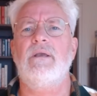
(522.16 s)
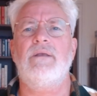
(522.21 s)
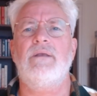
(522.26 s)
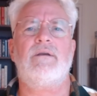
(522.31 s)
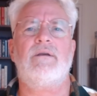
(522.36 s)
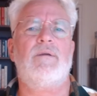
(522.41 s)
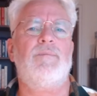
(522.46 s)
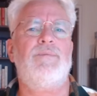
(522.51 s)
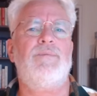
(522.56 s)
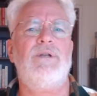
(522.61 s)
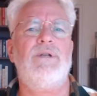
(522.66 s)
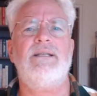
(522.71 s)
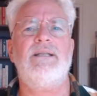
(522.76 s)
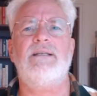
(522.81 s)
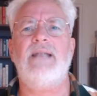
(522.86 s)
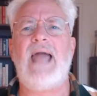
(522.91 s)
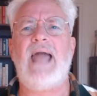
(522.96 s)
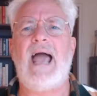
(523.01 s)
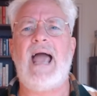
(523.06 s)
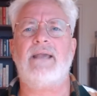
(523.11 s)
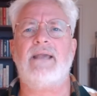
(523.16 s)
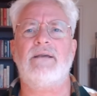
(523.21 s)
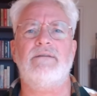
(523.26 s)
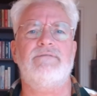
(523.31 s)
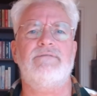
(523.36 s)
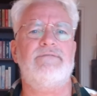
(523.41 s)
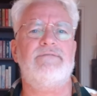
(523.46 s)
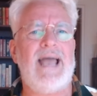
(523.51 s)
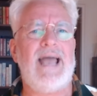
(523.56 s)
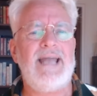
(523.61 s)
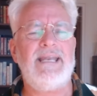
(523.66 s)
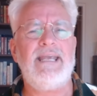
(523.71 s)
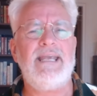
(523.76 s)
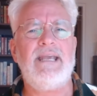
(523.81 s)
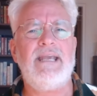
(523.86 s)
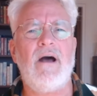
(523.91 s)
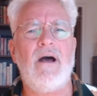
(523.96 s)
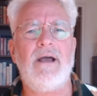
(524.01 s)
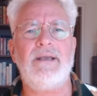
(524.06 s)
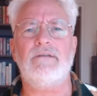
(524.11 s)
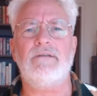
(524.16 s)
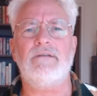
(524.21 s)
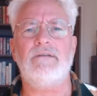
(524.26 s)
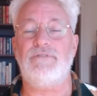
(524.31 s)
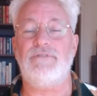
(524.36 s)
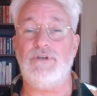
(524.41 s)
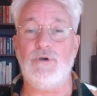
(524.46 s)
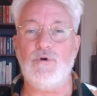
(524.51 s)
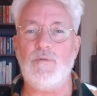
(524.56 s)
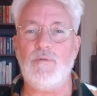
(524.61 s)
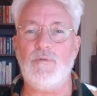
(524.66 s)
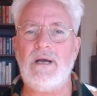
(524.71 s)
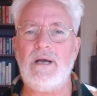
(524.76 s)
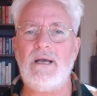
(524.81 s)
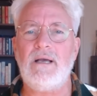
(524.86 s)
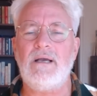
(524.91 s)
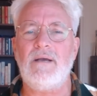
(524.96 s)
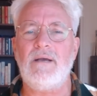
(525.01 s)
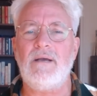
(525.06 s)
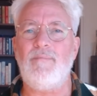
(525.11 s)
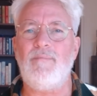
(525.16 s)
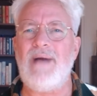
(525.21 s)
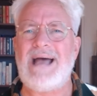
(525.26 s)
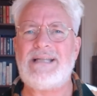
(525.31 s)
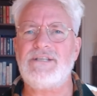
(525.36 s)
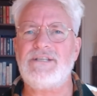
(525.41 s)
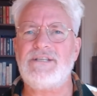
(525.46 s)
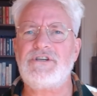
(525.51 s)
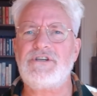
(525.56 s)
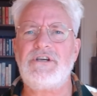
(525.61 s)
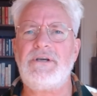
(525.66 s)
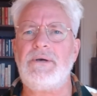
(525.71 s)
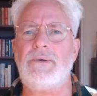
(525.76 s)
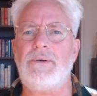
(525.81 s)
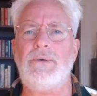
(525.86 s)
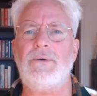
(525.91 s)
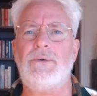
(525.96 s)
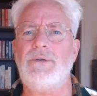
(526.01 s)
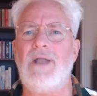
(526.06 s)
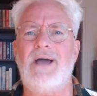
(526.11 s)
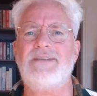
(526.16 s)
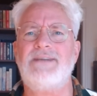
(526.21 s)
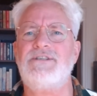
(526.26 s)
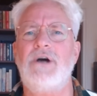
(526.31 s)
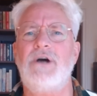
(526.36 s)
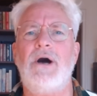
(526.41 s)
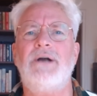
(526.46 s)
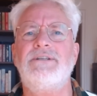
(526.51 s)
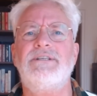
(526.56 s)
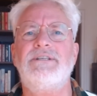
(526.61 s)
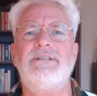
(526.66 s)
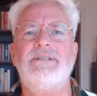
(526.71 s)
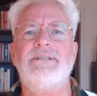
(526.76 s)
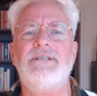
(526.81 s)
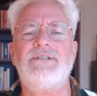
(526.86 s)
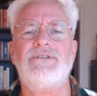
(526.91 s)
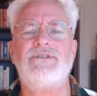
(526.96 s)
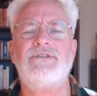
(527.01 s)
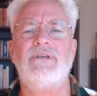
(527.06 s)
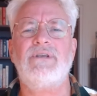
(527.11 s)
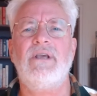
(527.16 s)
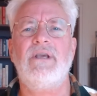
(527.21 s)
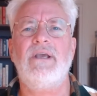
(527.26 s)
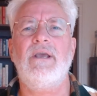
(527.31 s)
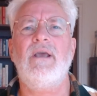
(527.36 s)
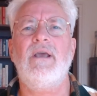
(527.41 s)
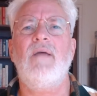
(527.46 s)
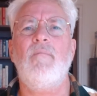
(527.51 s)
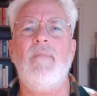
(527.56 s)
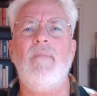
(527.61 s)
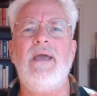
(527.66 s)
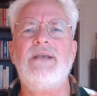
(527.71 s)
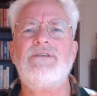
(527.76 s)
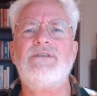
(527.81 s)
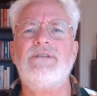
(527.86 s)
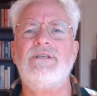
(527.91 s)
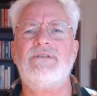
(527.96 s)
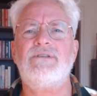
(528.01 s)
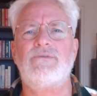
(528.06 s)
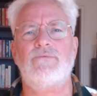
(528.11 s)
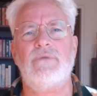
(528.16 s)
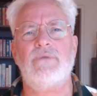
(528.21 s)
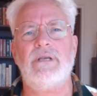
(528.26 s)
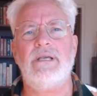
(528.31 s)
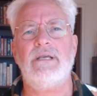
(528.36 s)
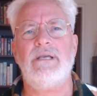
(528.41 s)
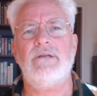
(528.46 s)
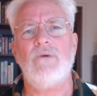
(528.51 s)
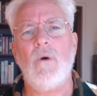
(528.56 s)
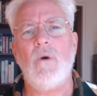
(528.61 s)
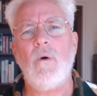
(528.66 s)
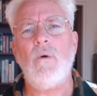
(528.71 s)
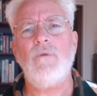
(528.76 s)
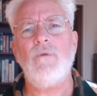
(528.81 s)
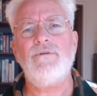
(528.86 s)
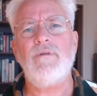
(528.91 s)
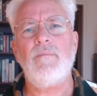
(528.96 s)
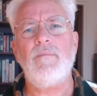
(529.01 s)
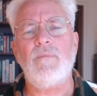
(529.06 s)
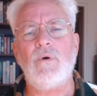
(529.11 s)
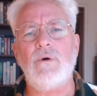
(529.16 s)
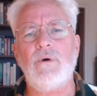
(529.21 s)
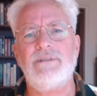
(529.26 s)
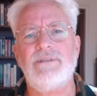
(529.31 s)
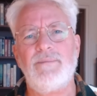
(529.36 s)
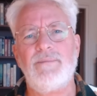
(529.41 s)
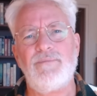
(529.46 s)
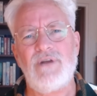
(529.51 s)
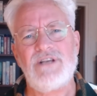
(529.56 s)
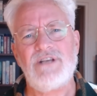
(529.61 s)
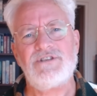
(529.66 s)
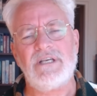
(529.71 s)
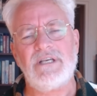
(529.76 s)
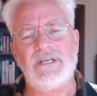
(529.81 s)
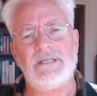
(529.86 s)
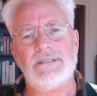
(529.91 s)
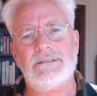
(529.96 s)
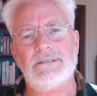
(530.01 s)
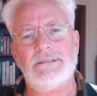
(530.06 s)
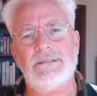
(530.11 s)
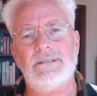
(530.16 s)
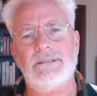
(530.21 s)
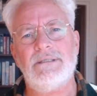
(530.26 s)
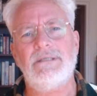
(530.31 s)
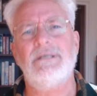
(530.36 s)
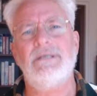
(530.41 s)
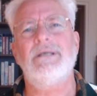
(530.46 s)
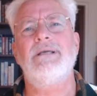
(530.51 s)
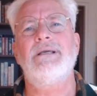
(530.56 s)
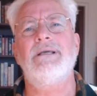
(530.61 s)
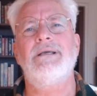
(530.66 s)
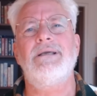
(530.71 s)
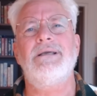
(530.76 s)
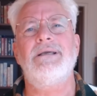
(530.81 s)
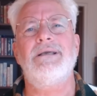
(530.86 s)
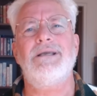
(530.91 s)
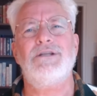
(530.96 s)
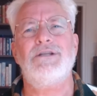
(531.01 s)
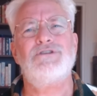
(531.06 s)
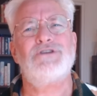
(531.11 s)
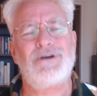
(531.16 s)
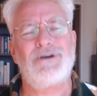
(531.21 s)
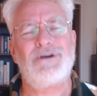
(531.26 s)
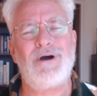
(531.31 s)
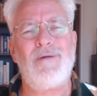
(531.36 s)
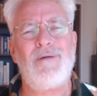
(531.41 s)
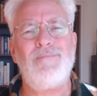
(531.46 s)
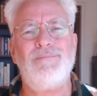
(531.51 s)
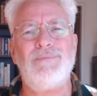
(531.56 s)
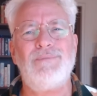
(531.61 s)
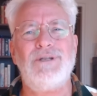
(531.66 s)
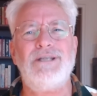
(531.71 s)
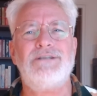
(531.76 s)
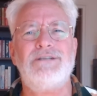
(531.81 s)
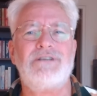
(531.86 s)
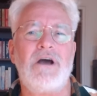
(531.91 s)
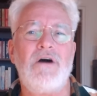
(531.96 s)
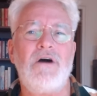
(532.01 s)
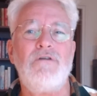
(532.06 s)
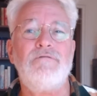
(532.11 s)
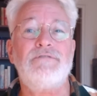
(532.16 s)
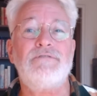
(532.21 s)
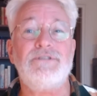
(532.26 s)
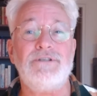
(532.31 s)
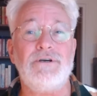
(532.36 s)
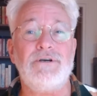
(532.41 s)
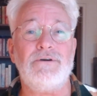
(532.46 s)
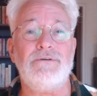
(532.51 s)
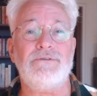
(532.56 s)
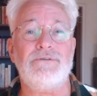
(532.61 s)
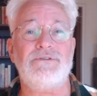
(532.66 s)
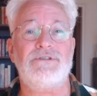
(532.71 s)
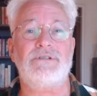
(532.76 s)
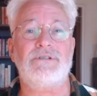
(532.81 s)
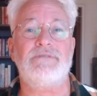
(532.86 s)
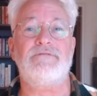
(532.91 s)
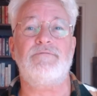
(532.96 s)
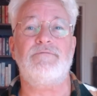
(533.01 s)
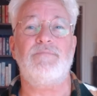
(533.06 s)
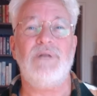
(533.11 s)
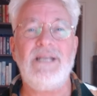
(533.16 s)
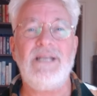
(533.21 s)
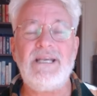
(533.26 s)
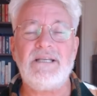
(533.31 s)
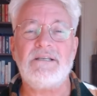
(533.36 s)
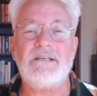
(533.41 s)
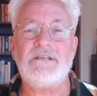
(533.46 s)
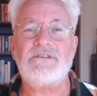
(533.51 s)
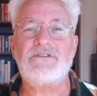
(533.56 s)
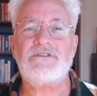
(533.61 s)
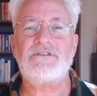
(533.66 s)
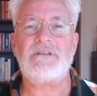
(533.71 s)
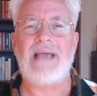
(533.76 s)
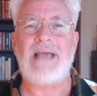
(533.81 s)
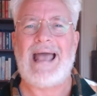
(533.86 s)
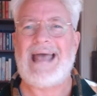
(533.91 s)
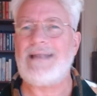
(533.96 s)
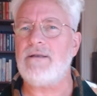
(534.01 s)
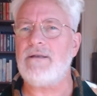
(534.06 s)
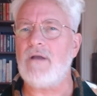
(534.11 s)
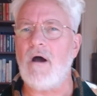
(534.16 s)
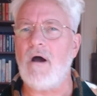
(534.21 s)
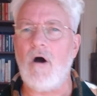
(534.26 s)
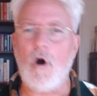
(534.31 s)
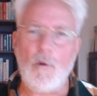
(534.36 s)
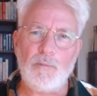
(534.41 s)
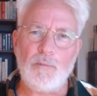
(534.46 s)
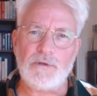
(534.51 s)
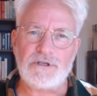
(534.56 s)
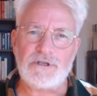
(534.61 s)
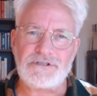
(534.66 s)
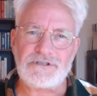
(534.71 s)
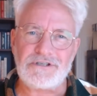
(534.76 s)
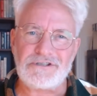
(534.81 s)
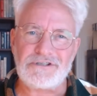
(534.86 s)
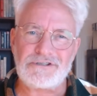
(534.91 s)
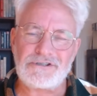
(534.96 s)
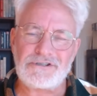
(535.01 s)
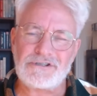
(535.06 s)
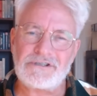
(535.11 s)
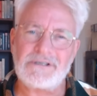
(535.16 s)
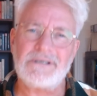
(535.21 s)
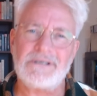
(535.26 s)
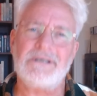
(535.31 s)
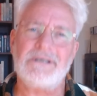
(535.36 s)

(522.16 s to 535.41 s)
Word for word: The complete lack of any kind of humour, banter, or light heartedness makes this read all the more depressing. It's a complete overdose of bleakness and hopelessness.